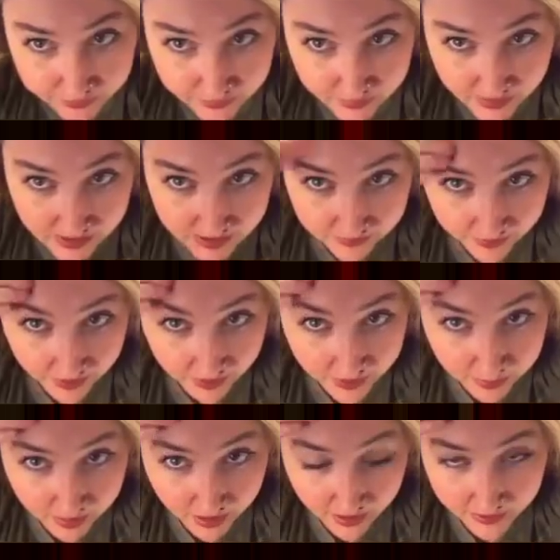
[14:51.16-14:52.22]
It's very
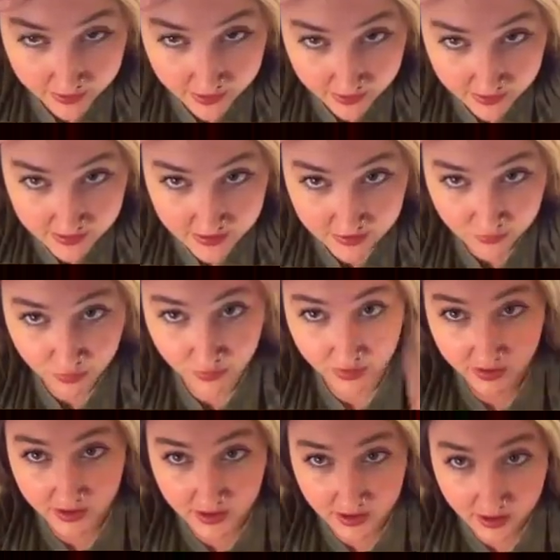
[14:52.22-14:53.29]
bonded. This is
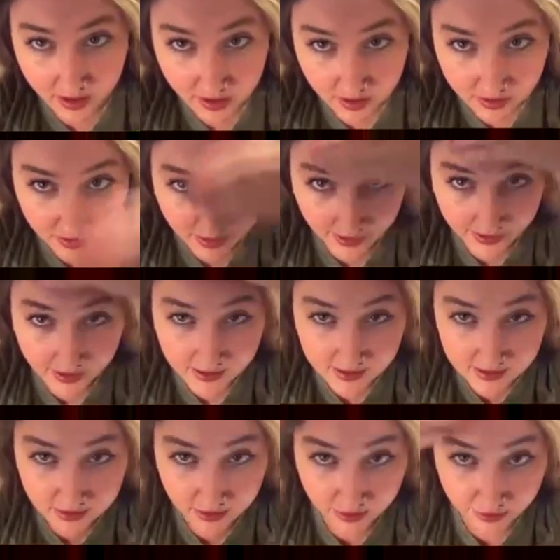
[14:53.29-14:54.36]
really nice
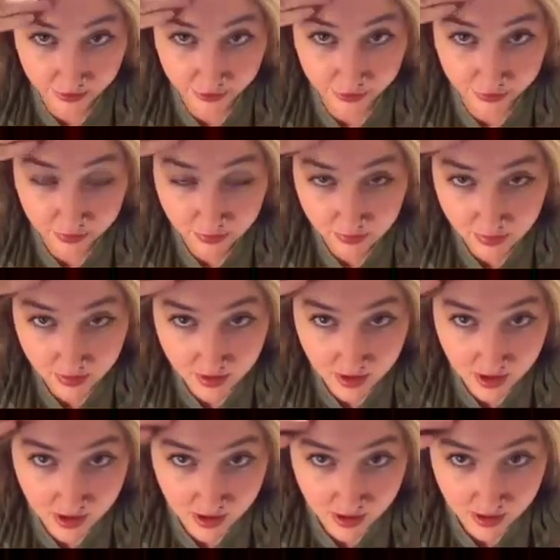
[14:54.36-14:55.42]
glue.
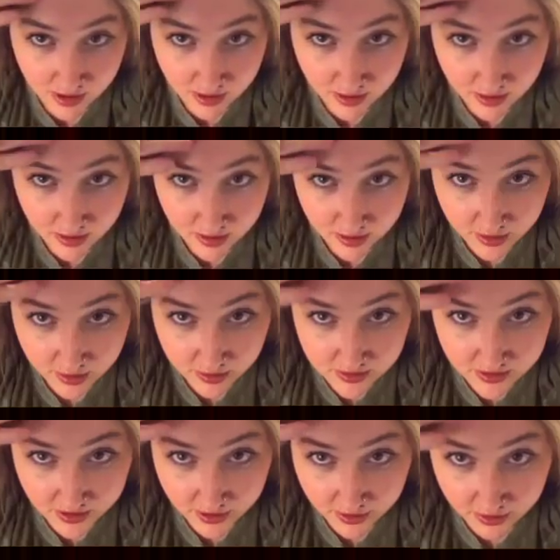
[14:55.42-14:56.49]

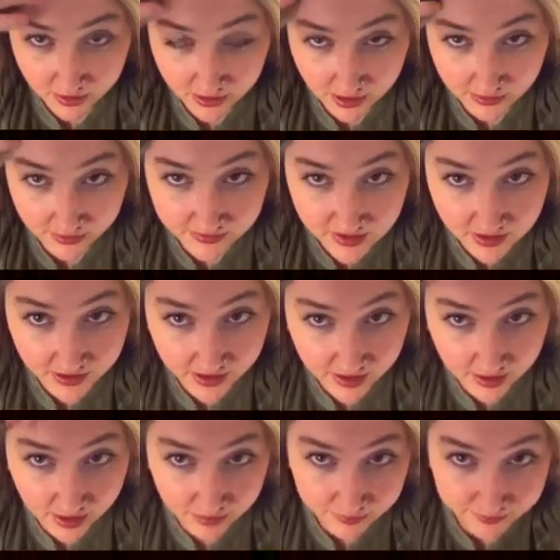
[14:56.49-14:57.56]
See, you're not lifting that
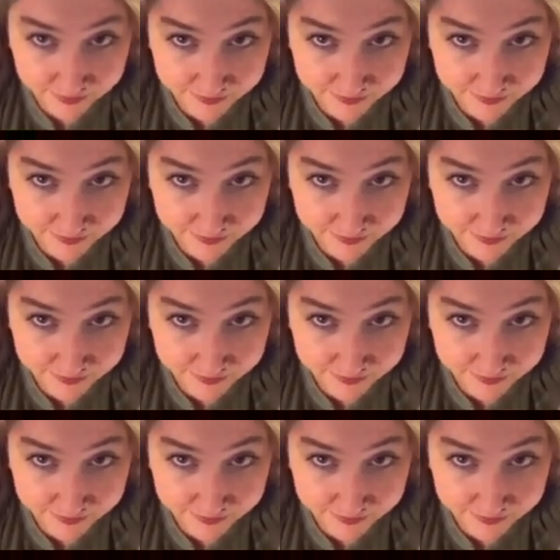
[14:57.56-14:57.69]
up.